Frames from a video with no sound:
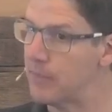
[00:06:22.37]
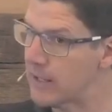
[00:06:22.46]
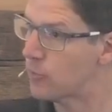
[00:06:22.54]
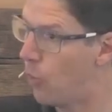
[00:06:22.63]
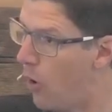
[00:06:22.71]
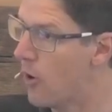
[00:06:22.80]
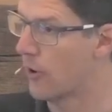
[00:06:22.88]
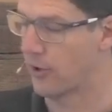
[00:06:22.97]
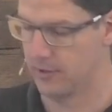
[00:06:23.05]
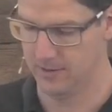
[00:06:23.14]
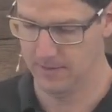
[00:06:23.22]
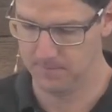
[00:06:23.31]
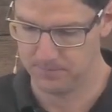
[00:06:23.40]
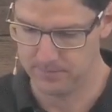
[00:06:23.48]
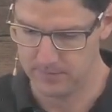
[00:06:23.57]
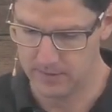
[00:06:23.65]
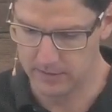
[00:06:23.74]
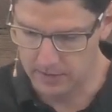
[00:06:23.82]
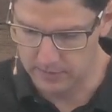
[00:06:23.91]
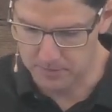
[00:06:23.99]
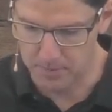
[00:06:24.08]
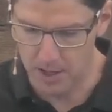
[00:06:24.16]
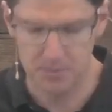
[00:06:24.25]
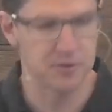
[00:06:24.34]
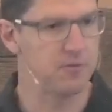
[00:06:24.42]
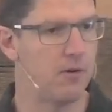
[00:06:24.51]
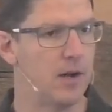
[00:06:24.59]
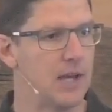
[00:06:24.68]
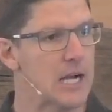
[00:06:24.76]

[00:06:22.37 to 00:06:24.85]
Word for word: That's work as the Bible defines.